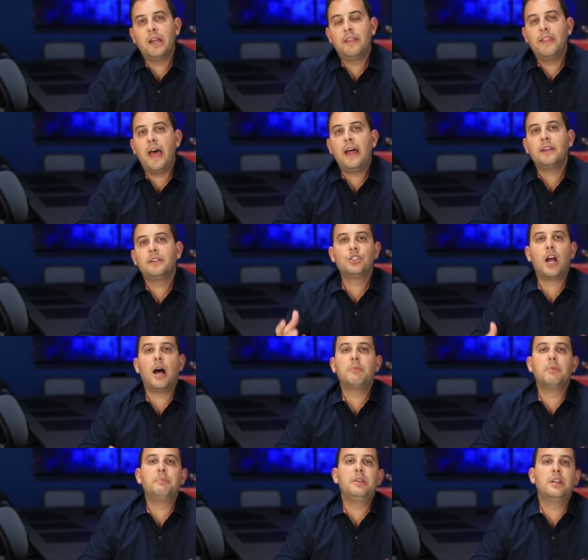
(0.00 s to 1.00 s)
And that
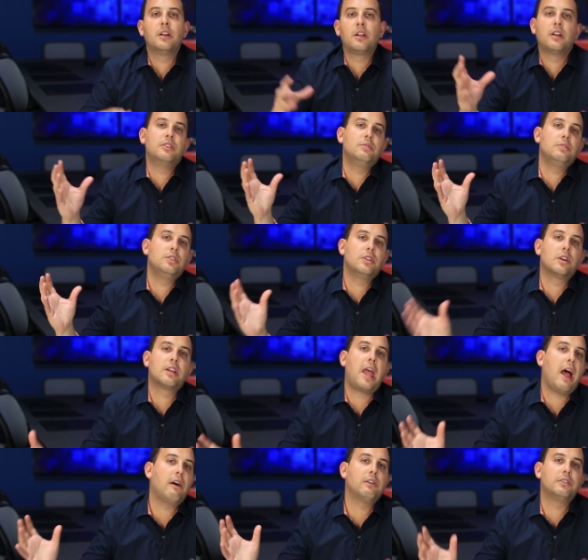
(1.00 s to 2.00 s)
job appeared on your
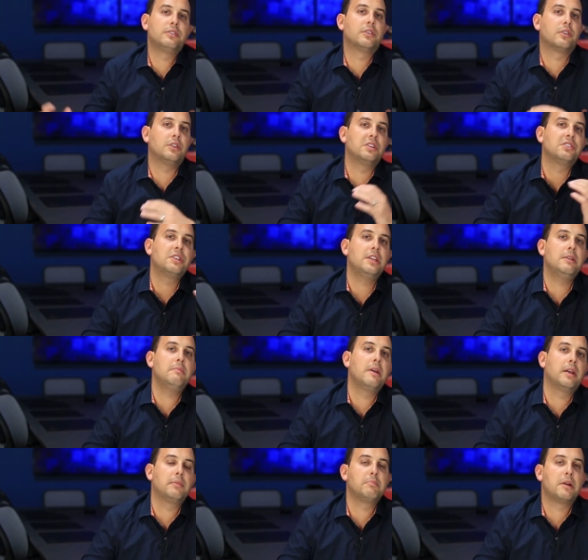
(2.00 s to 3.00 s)
calendar or your team
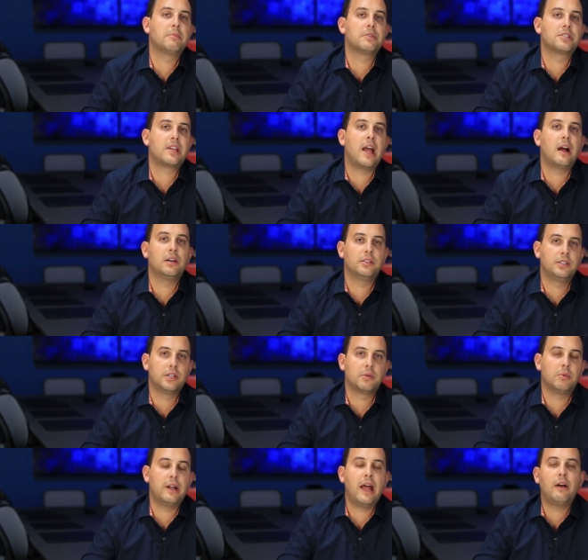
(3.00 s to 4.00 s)
member's
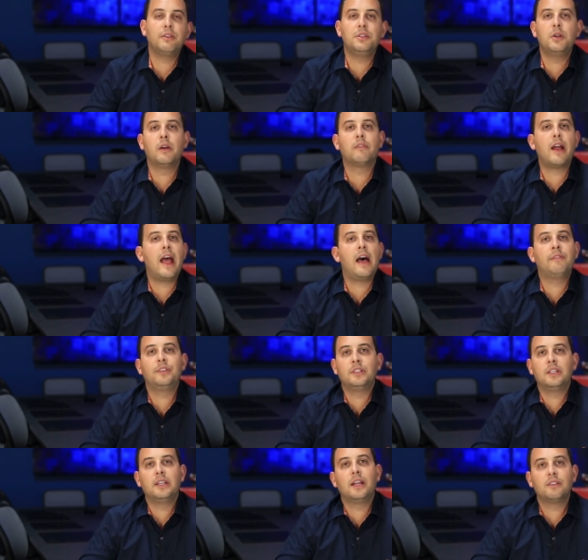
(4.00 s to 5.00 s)
calendar without you ever
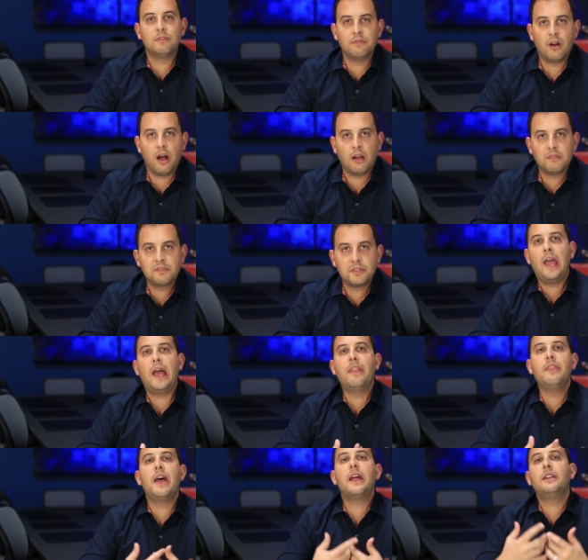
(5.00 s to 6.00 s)
having to get involved.
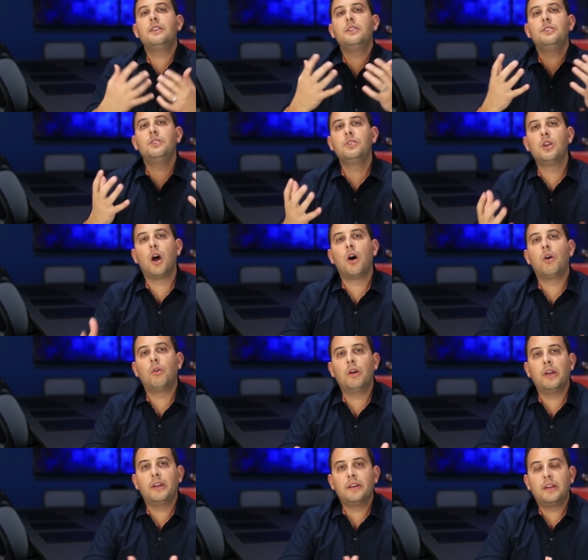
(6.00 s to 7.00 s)
And then you
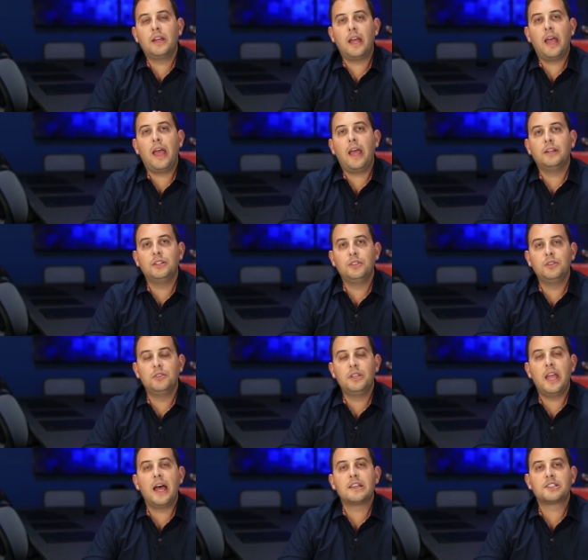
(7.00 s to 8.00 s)
go and you do
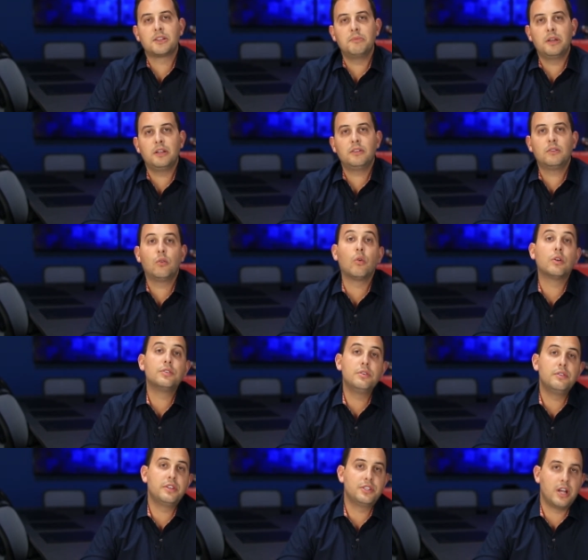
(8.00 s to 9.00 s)
the estimate or
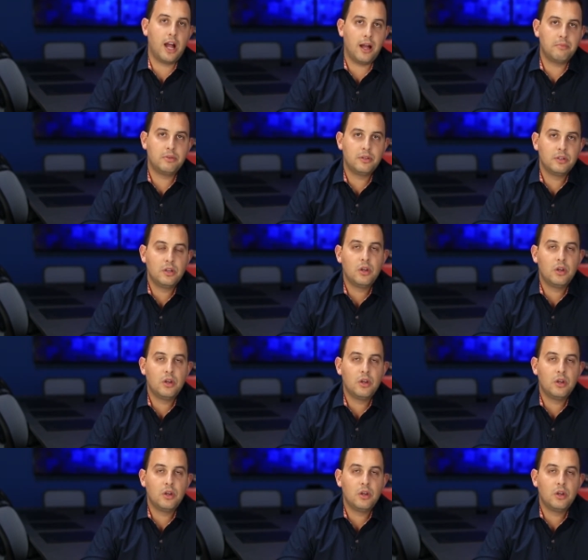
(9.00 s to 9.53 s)
do the job.